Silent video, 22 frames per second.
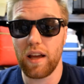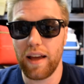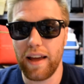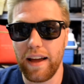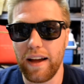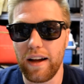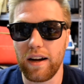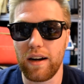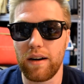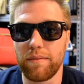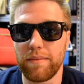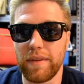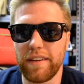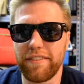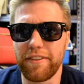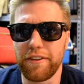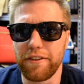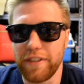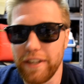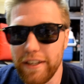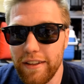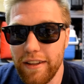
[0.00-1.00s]
If
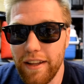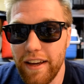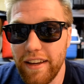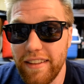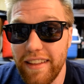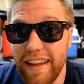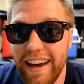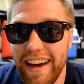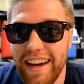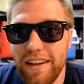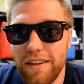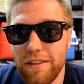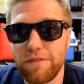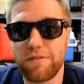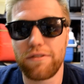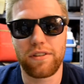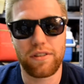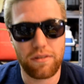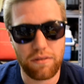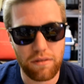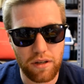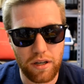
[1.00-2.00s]
you didn't like that,
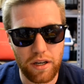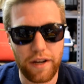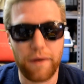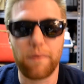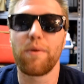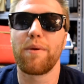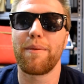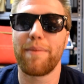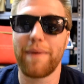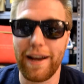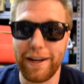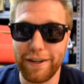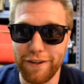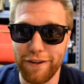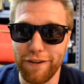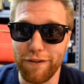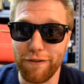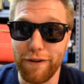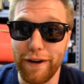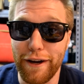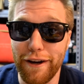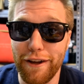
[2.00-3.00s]
don't worry. We'll be back to the
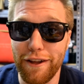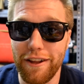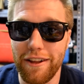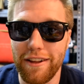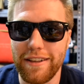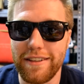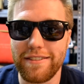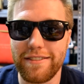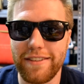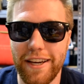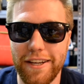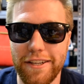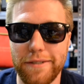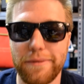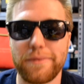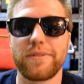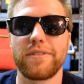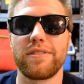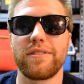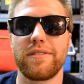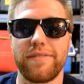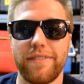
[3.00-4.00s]
regularly
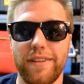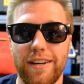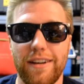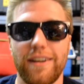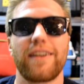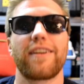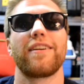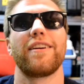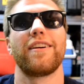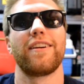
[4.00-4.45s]
scheduled vlog